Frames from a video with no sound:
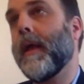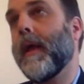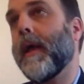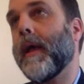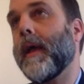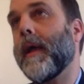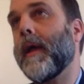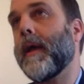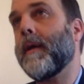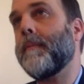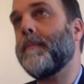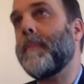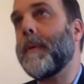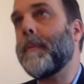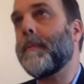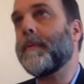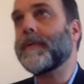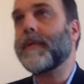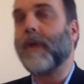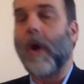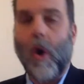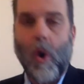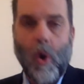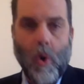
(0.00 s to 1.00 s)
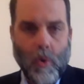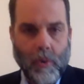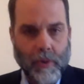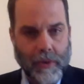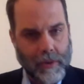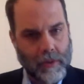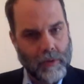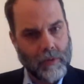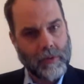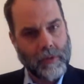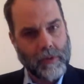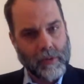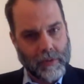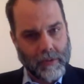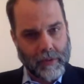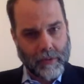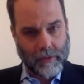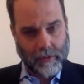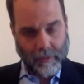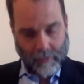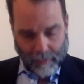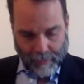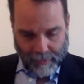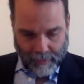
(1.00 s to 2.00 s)
and people say, "Oh, you know, you
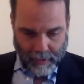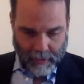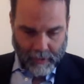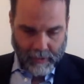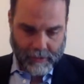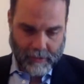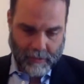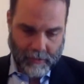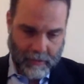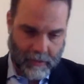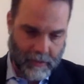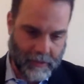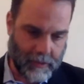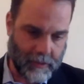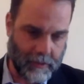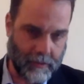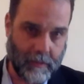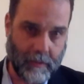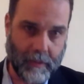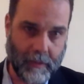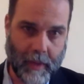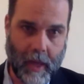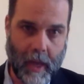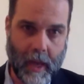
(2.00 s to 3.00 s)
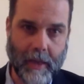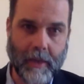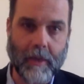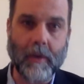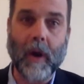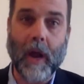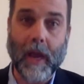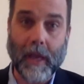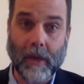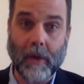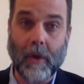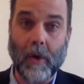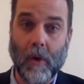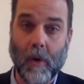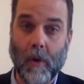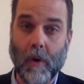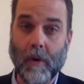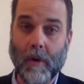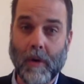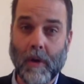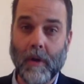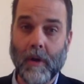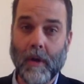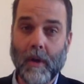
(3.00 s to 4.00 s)
should do this or you should do that." You know, I
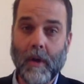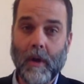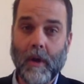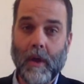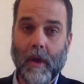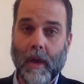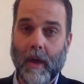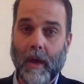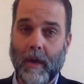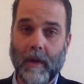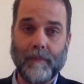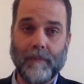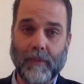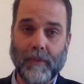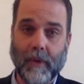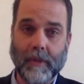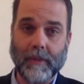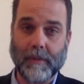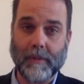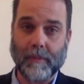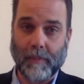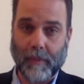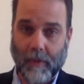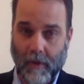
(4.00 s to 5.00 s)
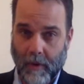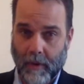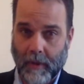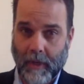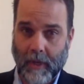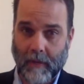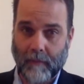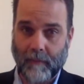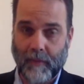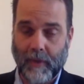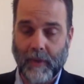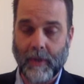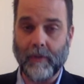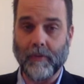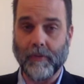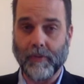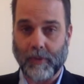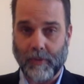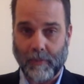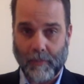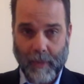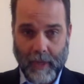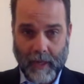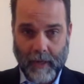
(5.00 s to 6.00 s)
cook, and I've done some cooking
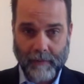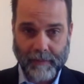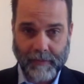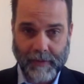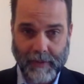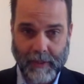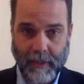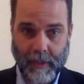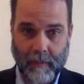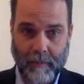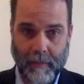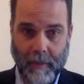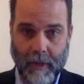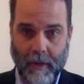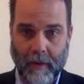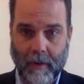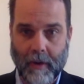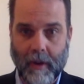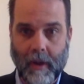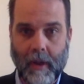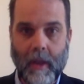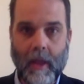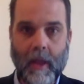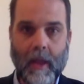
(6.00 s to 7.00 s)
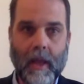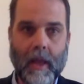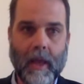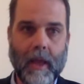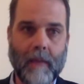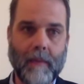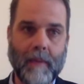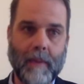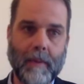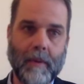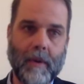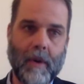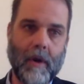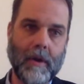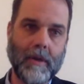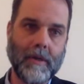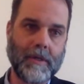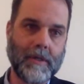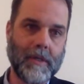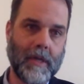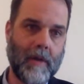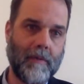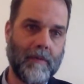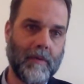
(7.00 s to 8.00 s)
videos. You might have seen them here. And people, "Oh, you
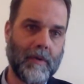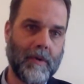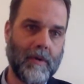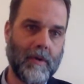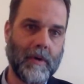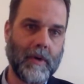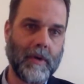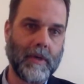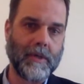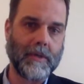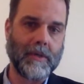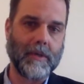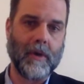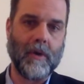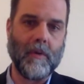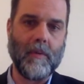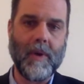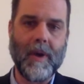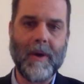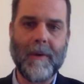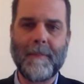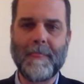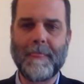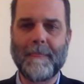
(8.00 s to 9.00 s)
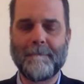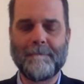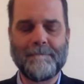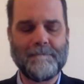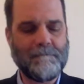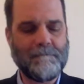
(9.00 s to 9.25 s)
should have a cooking show." Well,